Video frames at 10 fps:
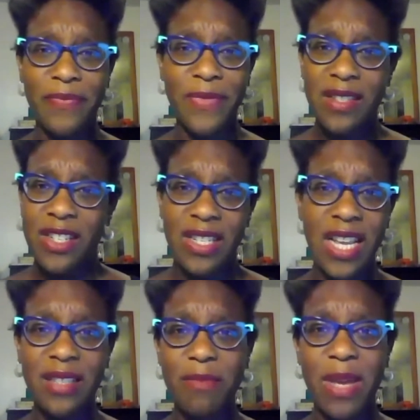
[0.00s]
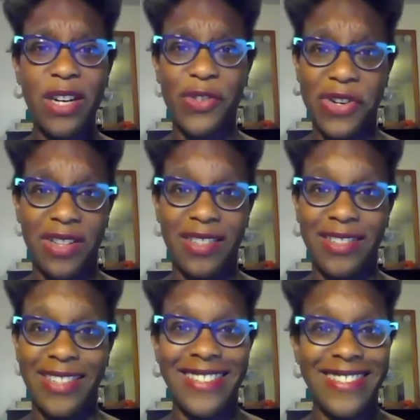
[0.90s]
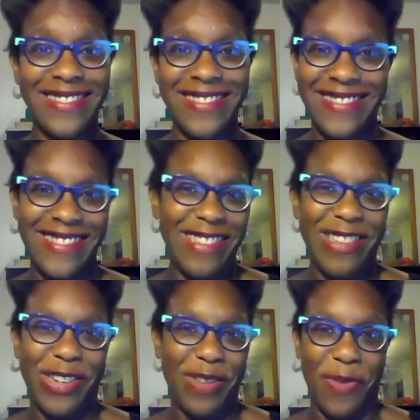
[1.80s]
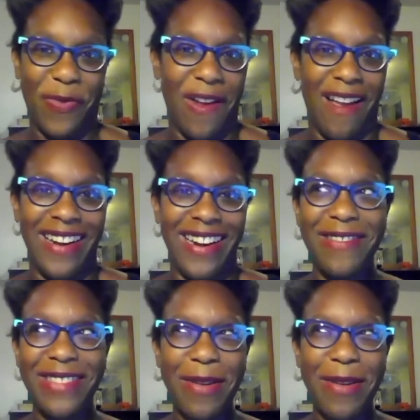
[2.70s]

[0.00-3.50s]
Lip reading: Just take some Benadryl and you should be fine. And I was like,